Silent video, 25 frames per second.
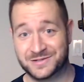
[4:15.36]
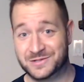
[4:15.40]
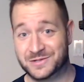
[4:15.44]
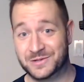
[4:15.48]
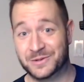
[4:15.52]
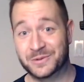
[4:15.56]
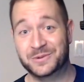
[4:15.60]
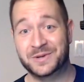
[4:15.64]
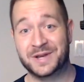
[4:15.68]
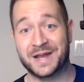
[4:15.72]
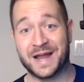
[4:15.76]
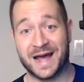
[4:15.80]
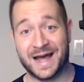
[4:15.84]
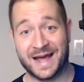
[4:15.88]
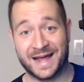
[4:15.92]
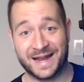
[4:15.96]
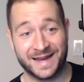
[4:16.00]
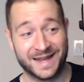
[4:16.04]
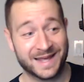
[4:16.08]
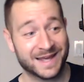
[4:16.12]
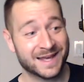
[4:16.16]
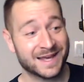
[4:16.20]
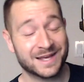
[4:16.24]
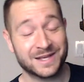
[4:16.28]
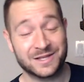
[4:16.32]

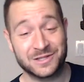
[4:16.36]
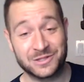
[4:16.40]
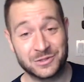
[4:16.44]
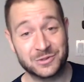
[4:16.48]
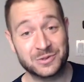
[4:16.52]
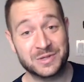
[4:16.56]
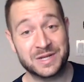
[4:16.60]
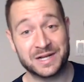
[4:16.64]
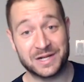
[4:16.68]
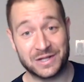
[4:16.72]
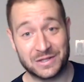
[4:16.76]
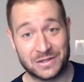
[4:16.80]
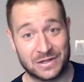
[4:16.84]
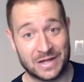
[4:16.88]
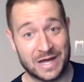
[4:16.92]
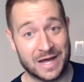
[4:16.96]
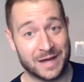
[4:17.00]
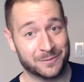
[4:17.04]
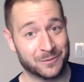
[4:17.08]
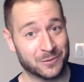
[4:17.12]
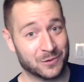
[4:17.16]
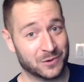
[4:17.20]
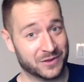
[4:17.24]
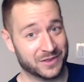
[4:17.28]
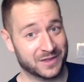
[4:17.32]
You need a lot
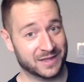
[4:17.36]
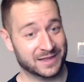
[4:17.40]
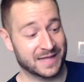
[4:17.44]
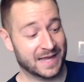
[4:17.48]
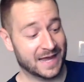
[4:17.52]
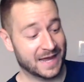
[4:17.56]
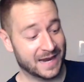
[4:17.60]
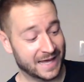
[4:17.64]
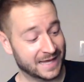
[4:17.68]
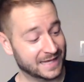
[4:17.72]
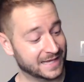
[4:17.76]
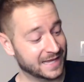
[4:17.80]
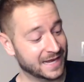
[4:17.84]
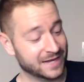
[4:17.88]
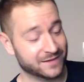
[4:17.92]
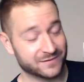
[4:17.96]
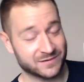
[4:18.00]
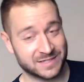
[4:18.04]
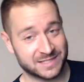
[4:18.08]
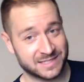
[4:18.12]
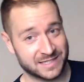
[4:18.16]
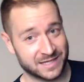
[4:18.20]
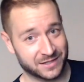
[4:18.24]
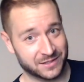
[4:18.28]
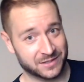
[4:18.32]
more than that. I can't
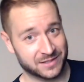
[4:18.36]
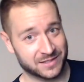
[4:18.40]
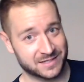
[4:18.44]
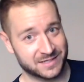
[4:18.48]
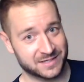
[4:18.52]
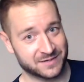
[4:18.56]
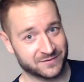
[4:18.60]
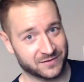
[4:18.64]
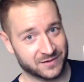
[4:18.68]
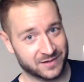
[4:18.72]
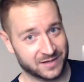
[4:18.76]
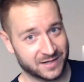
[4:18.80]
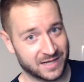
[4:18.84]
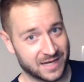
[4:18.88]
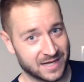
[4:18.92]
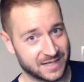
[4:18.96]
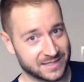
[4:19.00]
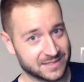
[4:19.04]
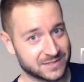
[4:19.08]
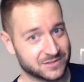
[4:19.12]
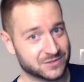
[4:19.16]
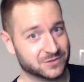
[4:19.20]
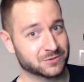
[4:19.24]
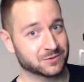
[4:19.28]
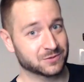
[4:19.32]
even tell you the different kinds
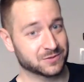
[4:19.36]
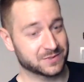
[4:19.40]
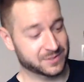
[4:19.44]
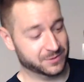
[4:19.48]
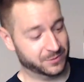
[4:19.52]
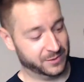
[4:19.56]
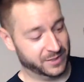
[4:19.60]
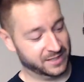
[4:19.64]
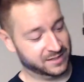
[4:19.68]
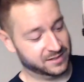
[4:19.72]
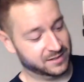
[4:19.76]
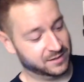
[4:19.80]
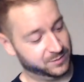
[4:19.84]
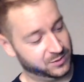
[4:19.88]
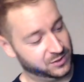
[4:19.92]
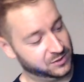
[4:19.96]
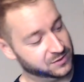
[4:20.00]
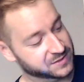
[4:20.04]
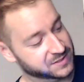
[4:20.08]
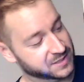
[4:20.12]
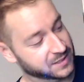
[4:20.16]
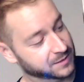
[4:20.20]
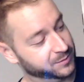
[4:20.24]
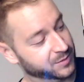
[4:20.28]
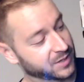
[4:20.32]
of tools that we ended up
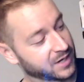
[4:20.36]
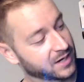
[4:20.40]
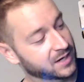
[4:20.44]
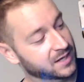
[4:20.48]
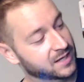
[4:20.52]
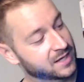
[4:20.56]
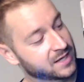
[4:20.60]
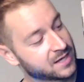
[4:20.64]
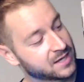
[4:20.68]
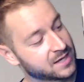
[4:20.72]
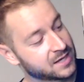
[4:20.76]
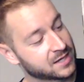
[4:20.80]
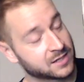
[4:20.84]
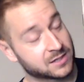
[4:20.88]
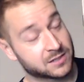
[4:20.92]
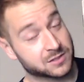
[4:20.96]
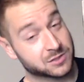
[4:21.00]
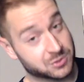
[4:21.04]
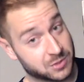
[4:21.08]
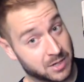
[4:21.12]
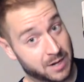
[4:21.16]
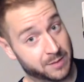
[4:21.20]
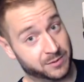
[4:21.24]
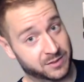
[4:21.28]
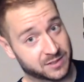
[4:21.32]
using, but
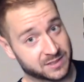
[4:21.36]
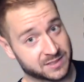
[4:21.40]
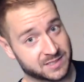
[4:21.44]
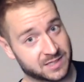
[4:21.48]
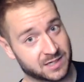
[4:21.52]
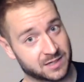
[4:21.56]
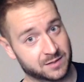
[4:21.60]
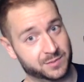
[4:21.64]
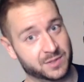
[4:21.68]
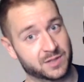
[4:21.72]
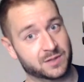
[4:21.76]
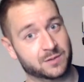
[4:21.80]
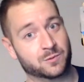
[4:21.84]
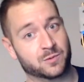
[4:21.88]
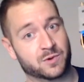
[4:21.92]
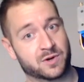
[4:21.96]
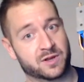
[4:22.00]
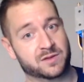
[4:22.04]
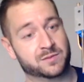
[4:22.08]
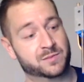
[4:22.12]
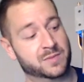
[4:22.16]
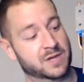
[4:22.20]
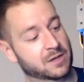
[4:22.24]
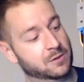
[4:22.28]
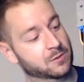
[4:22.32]
Dremel is going to be one of
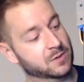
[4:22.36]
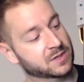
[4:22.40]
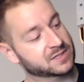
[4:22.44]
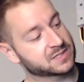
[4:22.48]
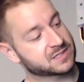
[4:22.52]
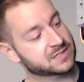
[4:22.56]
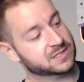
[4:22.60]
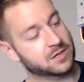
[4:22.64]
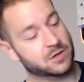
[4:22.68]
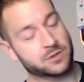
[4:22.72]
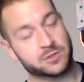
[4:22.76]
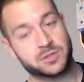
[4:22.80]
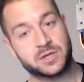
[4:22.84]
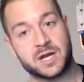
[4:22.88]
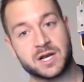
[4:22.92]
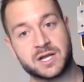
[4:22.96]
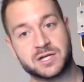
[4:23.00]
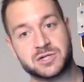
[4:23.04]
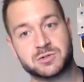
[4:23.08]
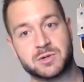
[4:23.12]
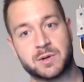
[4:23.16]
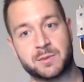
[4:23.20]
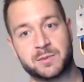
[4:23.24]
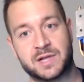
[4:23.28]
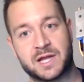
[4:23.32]
the big ones. So you got to
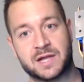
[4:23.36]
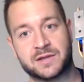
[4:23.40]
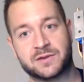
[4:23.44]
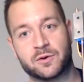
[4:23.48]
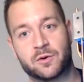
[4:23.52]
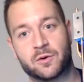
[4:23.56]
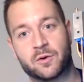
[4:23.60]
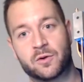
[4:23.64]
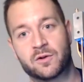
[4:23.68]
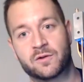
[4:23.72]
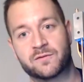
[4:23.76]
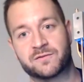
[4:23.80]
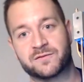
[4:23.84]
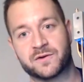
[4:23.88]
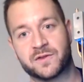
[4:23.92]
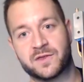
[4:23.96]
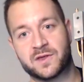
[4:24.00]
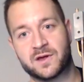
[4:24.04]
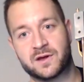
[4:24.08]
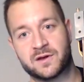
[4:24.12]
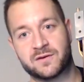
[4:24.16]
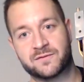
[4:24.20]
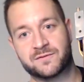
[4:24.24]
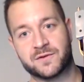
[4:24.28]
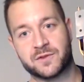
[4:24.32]
Dremel out the hole for
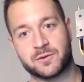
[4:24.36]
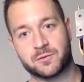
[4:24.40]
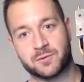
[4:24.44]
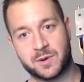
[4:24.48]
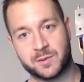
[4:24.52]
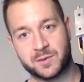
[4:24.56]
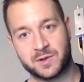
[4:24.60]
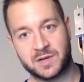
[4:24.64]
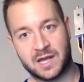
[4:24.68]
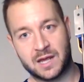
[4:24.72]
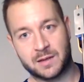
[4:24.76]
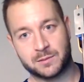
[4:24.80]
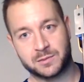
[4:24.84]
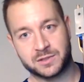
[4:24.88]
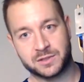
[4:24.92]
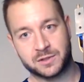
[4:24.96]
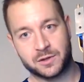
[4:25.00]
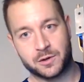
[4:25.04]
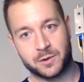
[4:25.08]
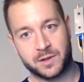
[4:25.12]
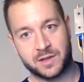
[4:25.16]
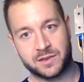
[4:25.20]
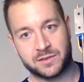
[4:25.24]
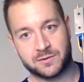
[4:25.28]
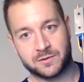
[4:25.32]
the ribbon cable to
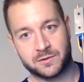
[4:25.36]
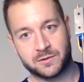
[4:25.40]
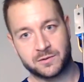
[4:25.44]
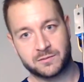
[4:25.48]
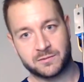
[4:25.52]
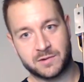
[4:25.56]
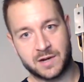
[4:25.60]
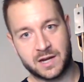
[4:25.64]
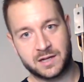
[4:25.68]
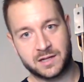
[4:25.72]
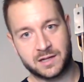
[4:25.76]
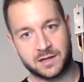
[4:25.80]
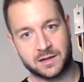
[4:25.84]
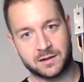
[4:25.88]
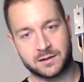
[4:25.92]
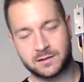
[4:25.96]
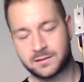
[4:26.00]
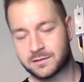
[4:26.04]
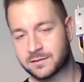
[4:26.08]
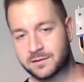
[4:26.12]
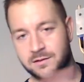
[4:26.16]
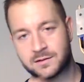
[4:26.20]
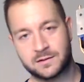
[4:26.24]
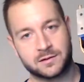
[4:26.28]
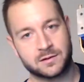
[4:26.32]
go in through right here.
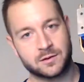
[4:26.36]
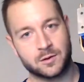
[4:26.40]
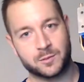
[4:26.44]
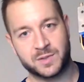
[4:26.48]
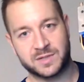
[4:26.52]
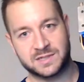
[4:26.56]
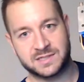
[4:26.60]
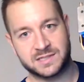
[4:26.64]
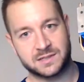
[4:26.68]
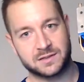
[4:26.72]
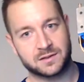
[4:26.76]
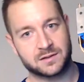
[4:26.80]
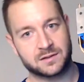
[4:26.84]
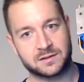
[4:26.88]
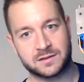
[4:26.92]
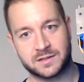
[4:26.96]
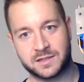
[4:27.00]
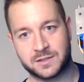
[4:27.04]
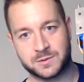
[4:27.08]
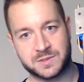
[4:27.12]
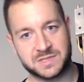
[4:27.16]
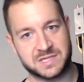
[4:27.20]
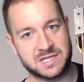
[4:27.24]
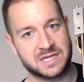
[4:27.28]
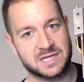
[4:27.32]
No big deal. It
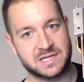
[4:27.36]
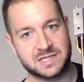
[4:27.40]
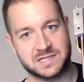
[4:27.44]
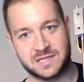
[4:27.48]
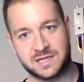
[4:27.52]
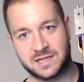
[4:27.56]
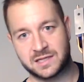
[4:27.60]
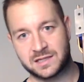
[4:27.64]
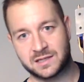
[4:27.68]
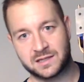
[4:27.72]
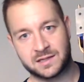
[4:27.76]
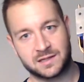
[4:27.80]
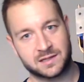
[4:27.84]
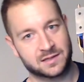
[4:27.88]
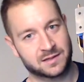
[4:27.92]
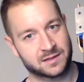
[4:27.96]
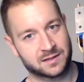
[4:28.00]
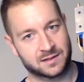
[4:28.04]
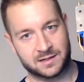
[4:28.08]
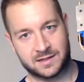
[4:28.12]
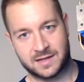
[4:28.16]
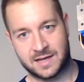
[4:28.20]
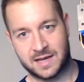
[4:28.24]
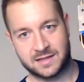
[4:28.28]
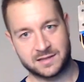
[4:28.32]
was easy.
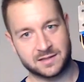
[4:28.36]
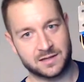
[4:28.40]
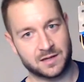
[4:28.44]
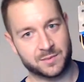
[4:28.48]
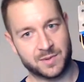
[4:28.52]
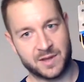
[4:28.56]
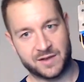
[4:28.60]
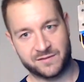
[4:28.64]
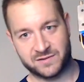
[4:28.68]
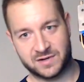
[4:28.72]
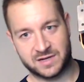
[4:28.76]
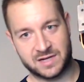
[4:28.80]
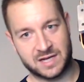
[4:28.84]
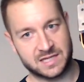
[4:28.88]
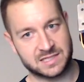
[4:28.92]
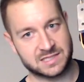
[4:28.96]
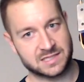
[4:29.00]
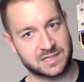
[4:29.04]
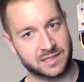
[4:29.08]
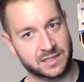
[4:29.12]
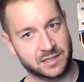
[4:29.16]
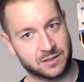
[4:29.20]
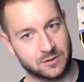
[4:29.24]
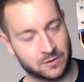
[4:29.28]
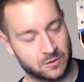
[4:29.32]
Ended up having a nice
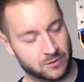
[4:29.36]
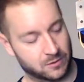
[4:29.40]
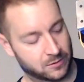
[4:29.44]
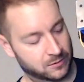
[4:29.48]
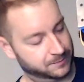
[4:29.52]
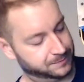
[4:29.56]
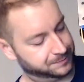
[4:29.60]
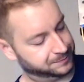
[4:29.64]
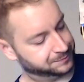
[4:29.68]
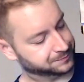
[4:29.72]
clean hole.